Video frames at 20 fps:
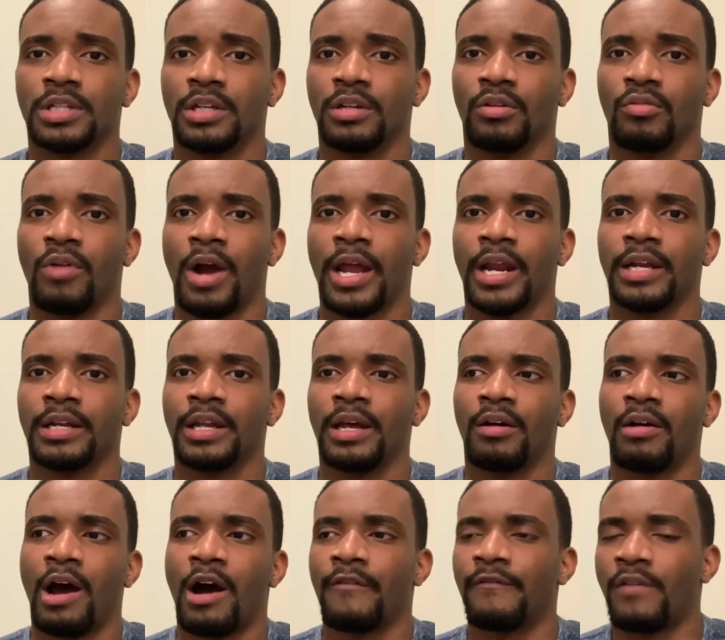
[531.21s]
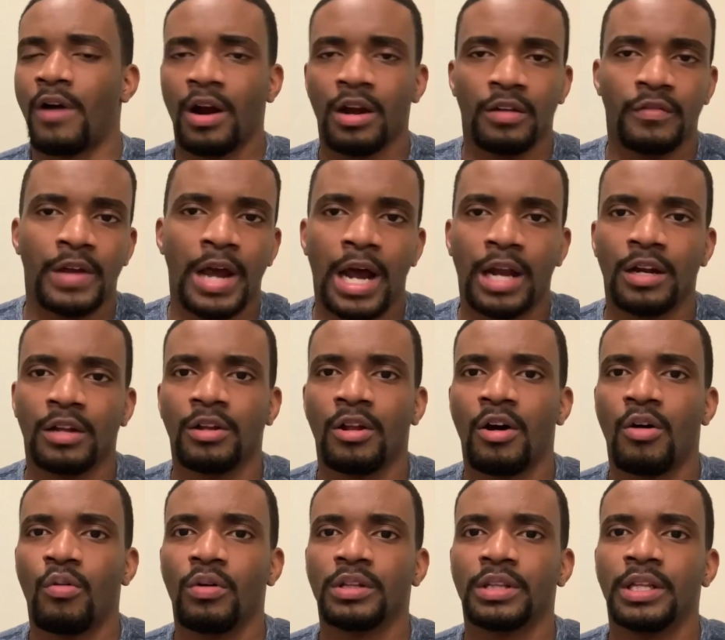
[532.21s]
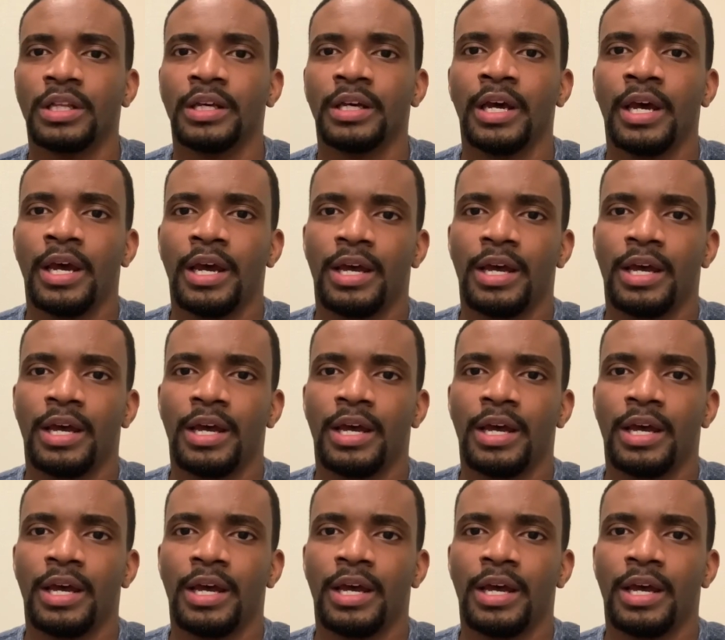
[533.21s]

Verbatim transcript: you're writing down how far you've gotten along with it,